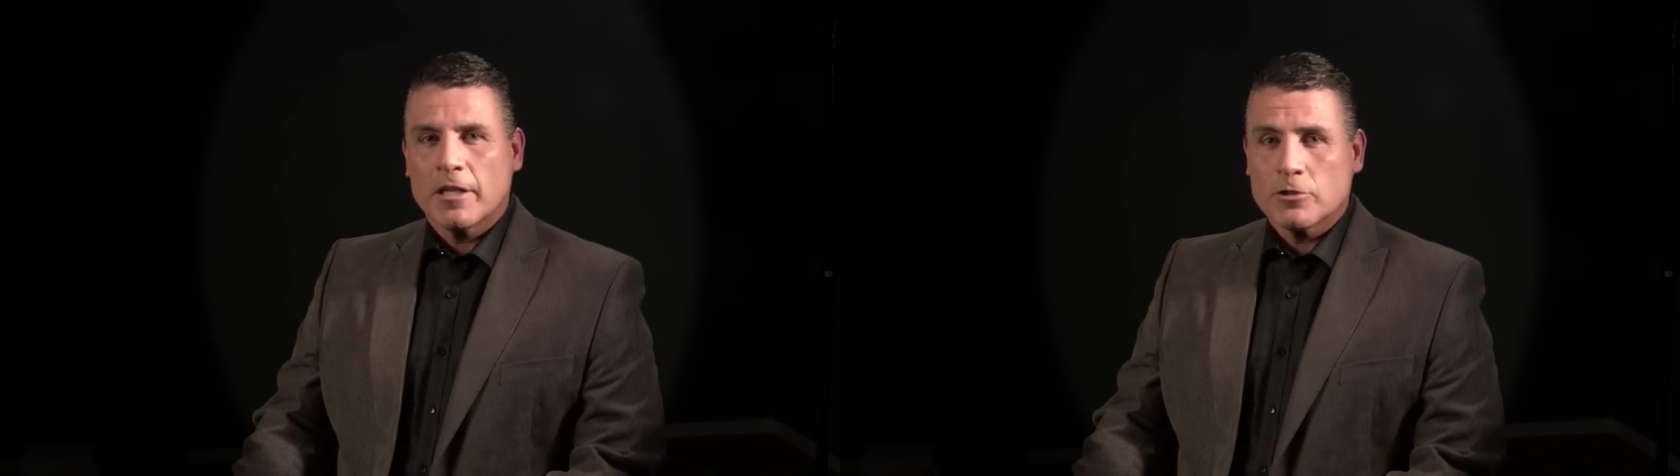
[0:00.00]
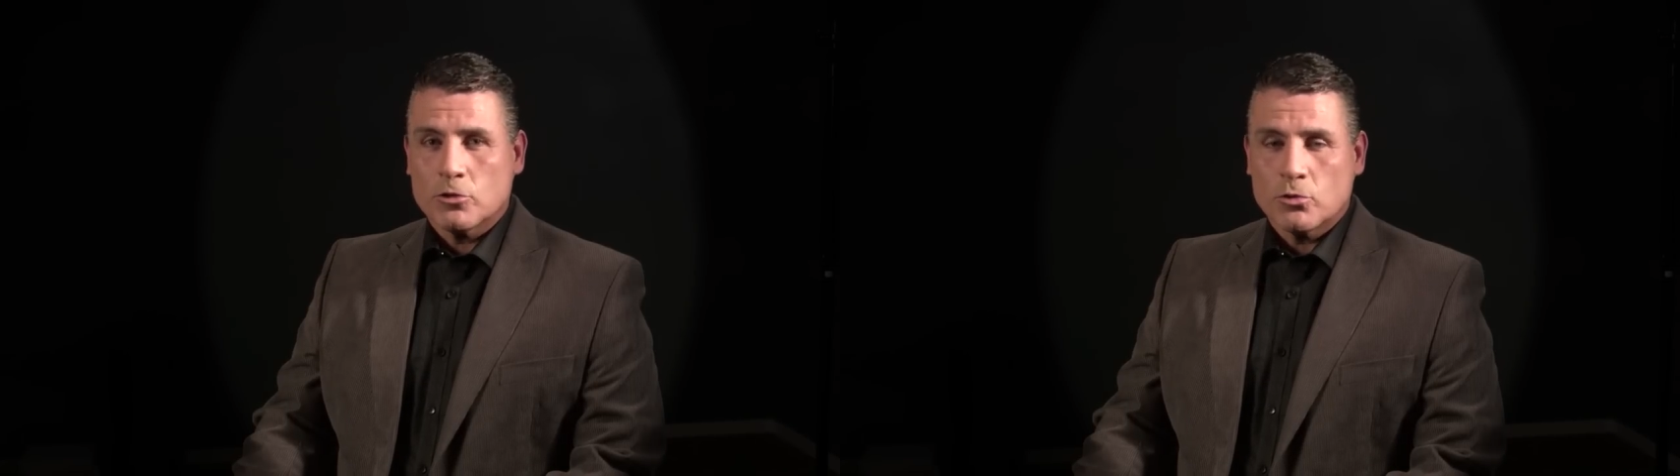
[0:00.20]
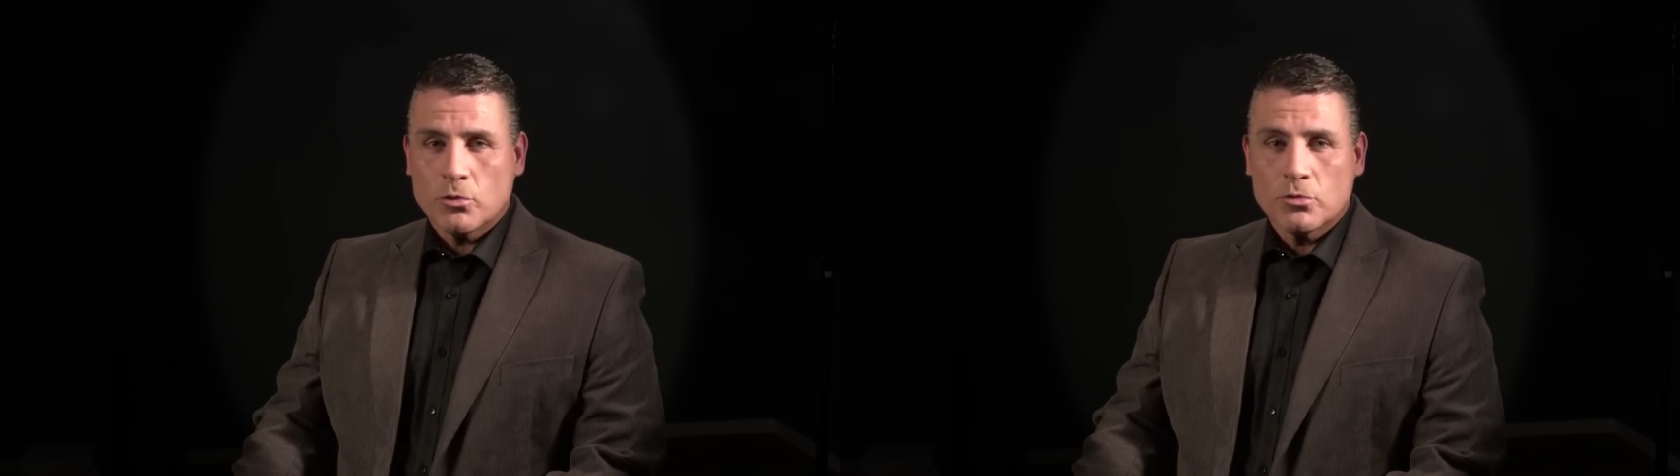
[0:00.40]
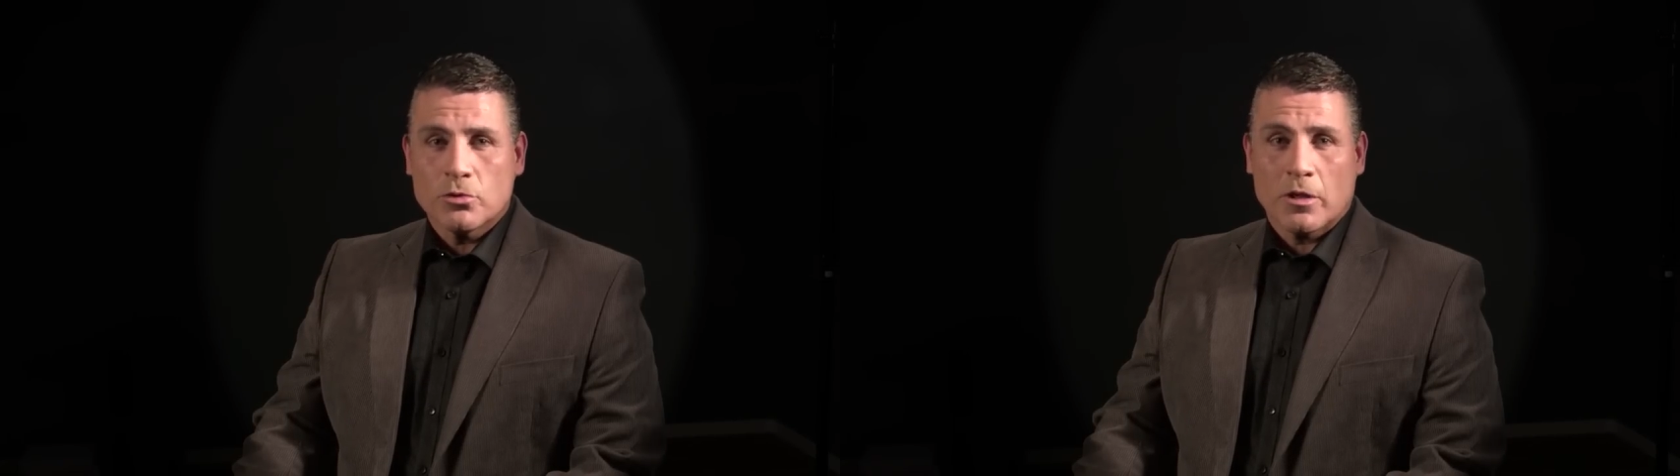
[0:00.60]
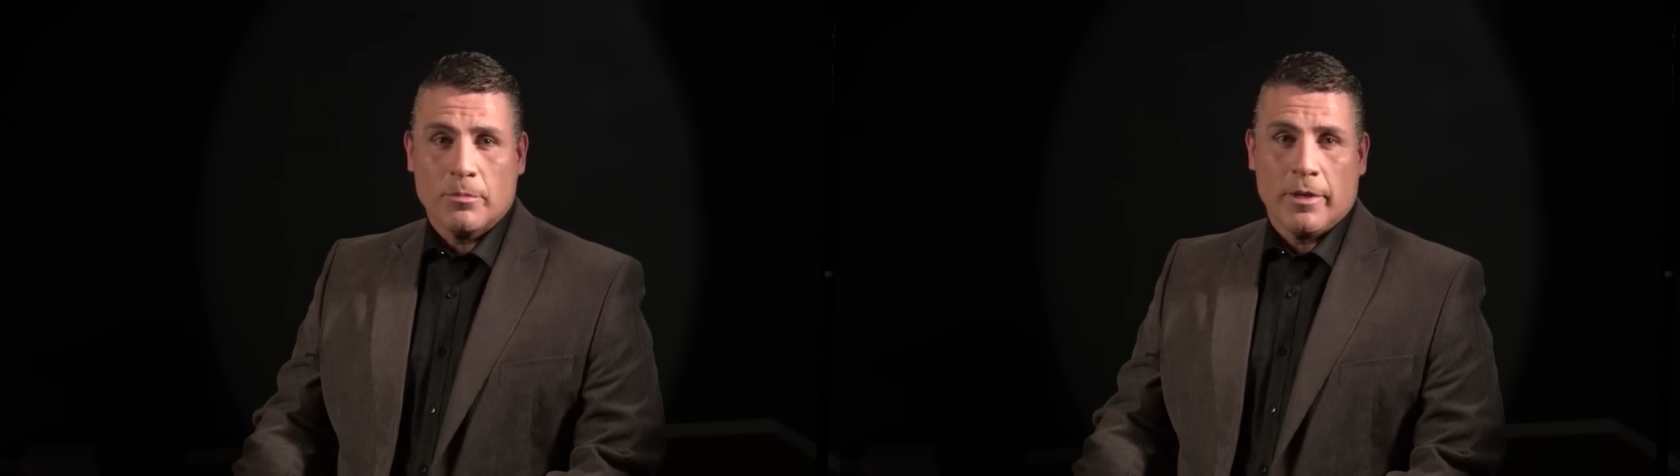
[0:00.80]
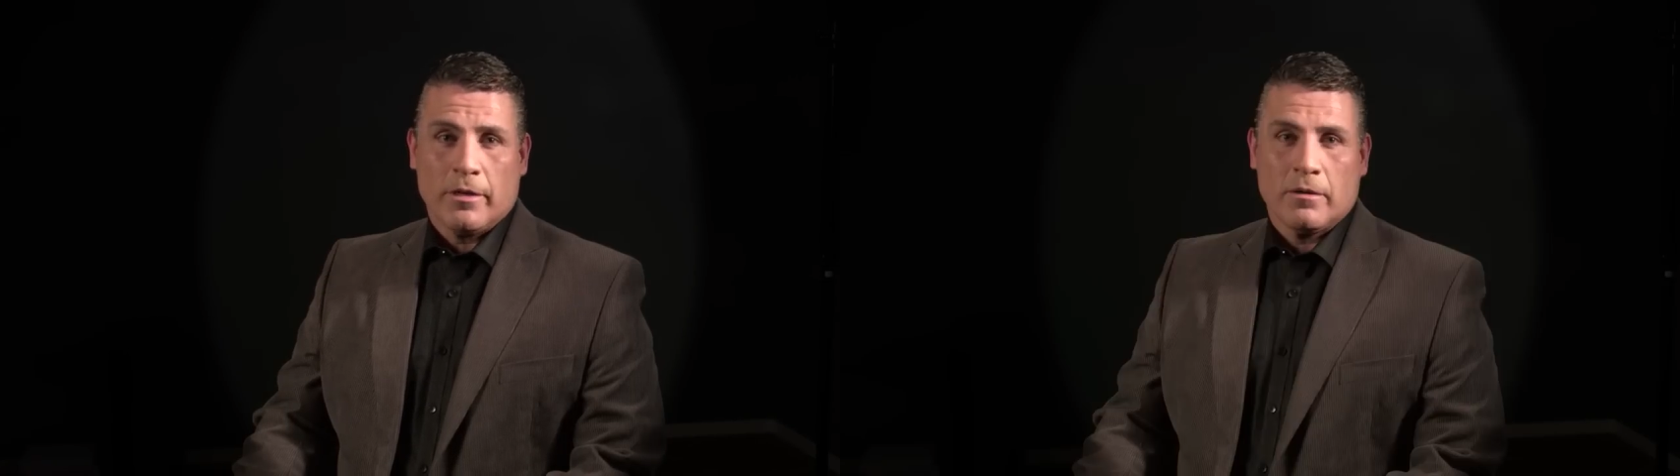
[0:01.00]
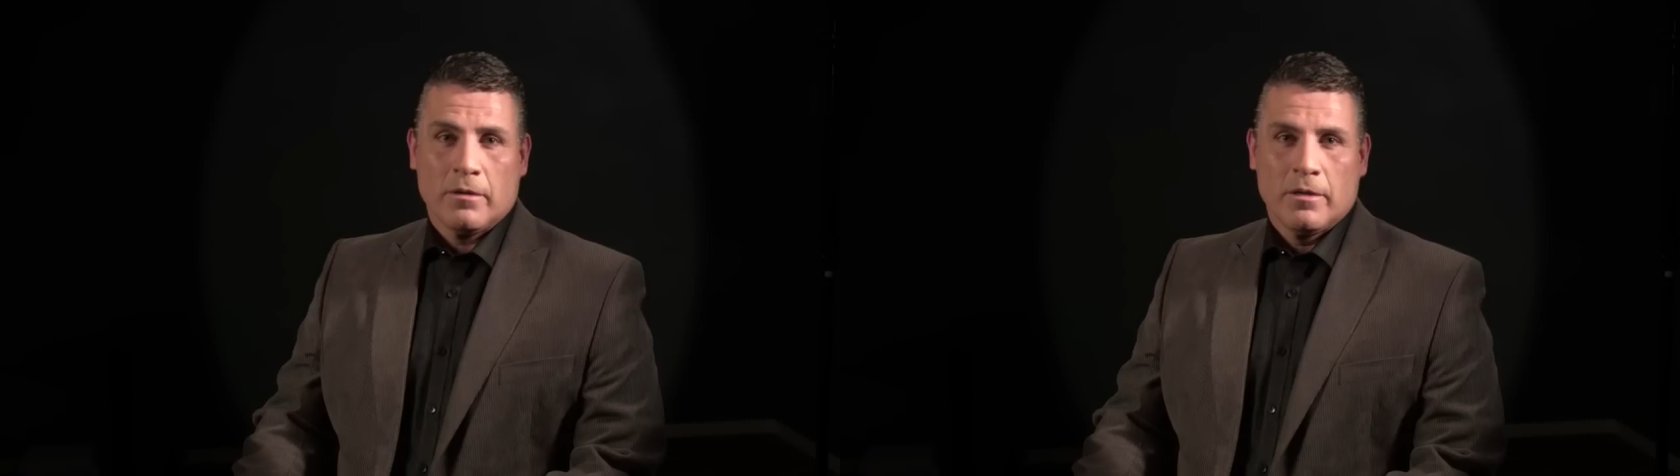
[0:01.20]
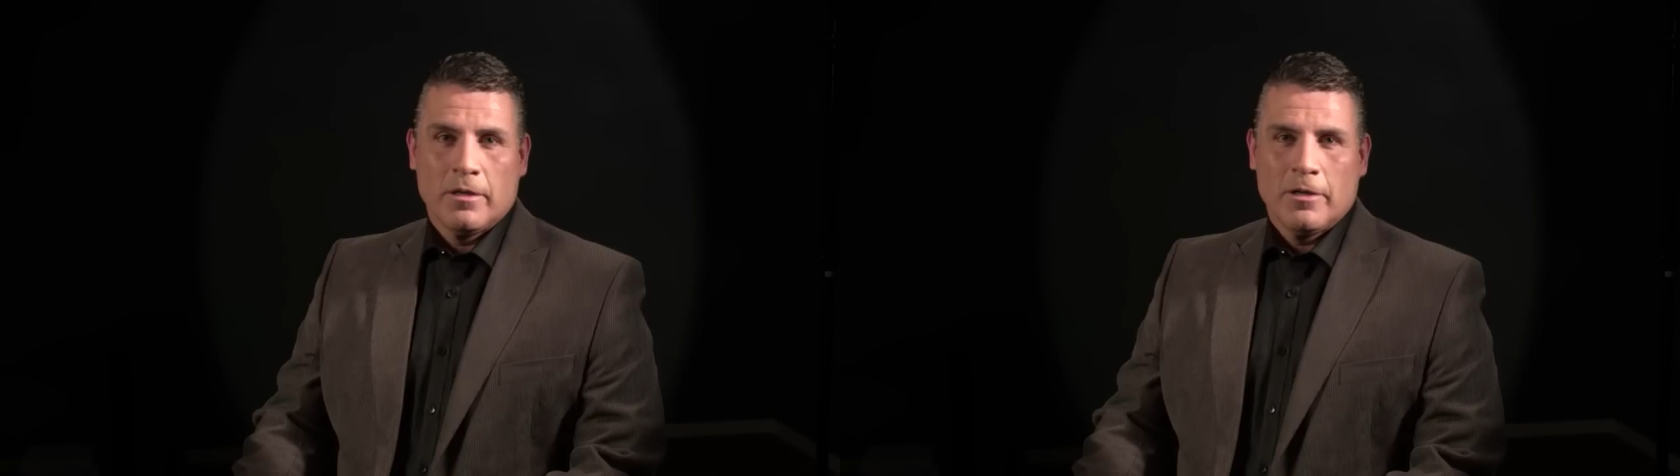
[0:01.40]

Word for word: as a true truck maker.